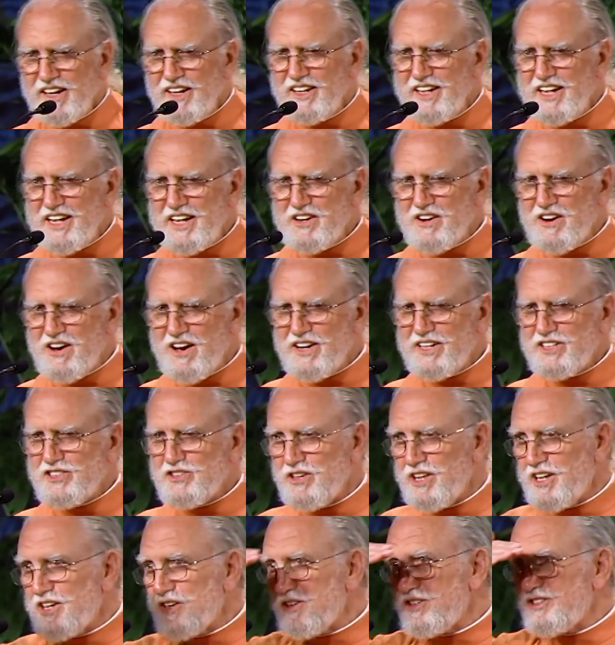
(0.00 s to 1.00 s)
lean on it so
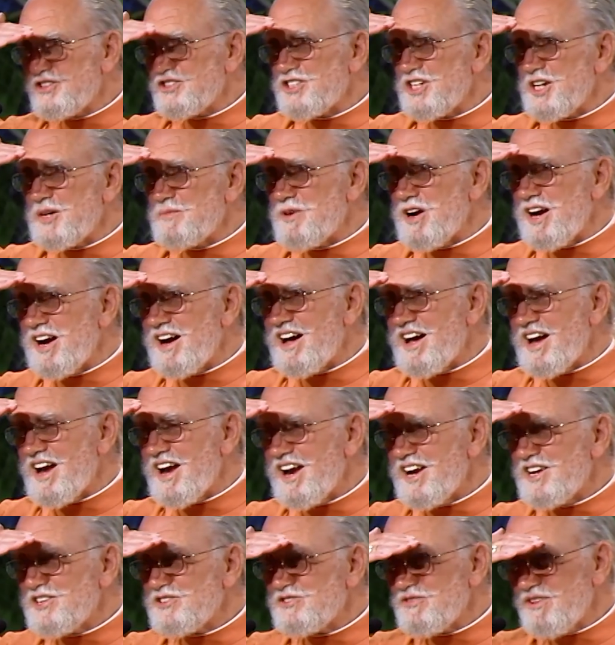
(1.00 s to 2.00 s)
they couldn't see my
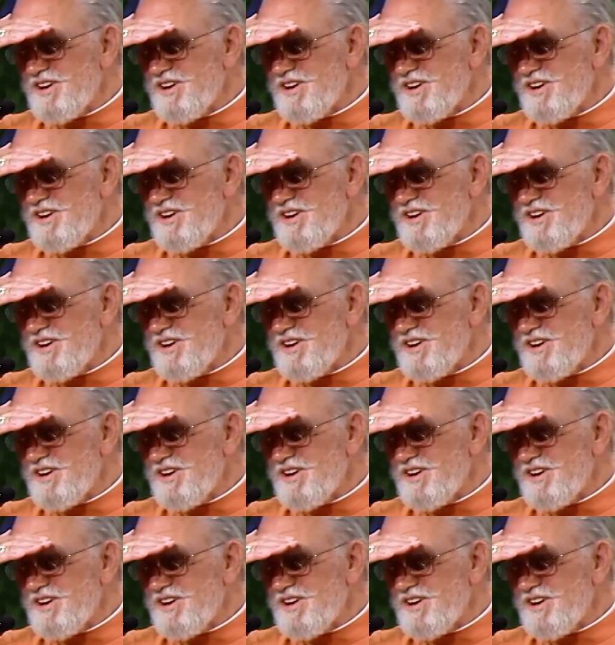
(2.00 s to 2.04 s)
eyes,